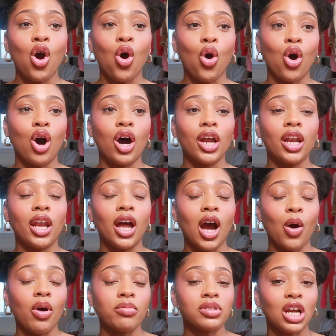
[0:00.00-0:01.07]
on
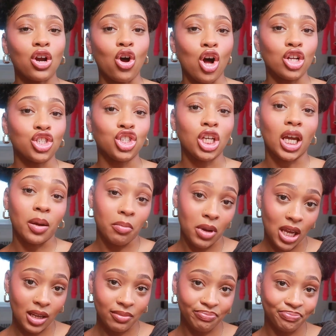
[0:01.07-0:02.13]
a website called
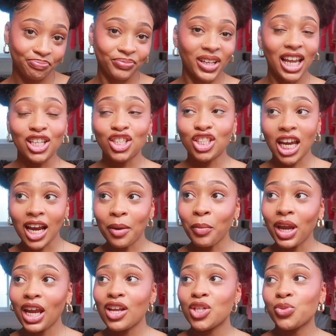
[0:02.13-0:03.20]
ChickMe.
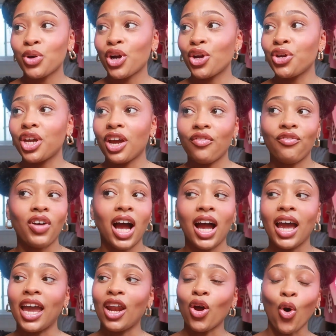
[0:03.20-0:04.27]
ChickMe is where you can
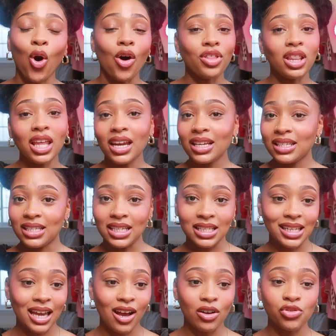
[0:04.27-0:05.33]
find all the latest
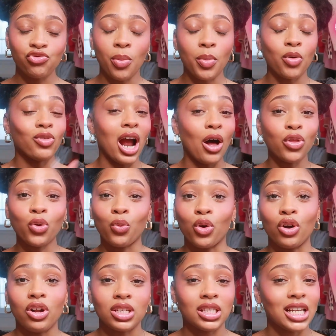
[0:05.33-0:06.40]
details from around the
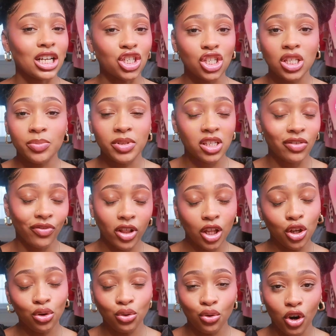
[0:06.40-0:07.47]
world, not just
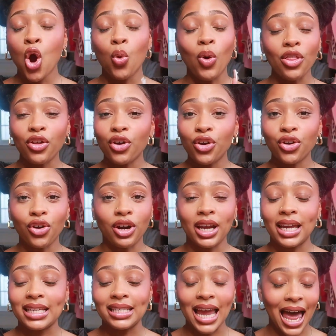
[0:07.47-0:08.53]
specifically New York. Whether you're
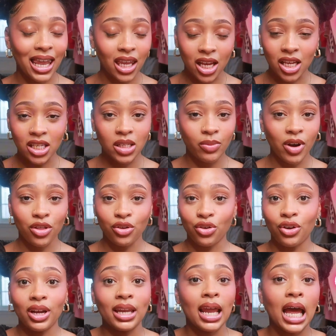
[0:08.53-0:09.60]
in Dallas, whether
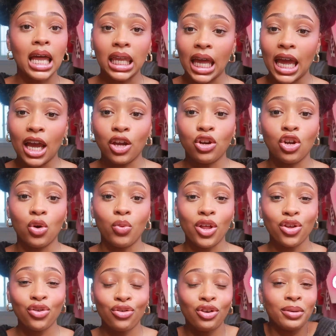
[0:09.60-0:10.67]
you're in LA, you know,
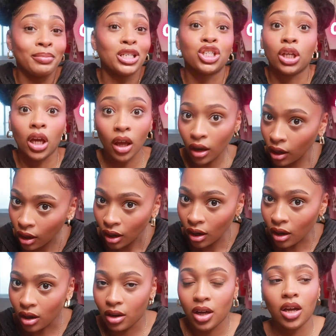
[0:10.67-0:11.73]
whether you're in Michigan,
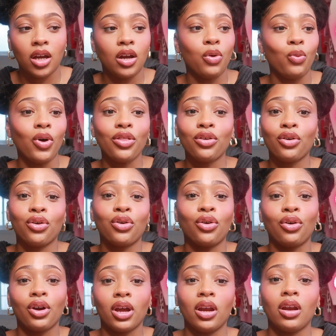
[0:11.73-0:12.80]
okay, whether
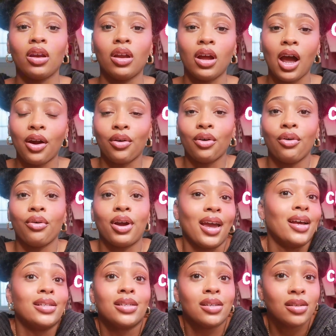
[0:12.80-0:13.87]
you're in, I don't know,
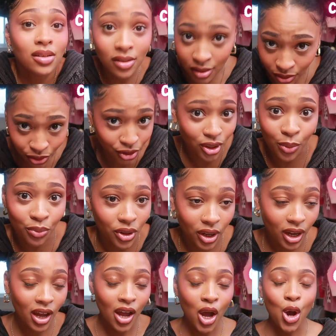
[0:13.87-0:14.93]
Kansas or
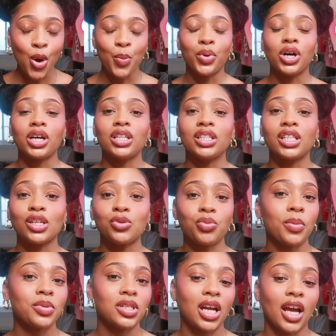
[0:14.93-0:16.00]
something. But this
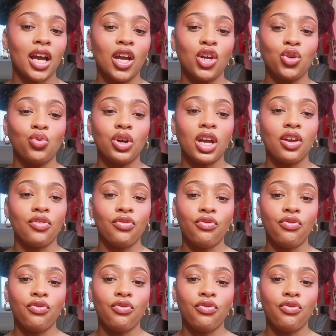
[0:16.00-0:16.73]
website, you can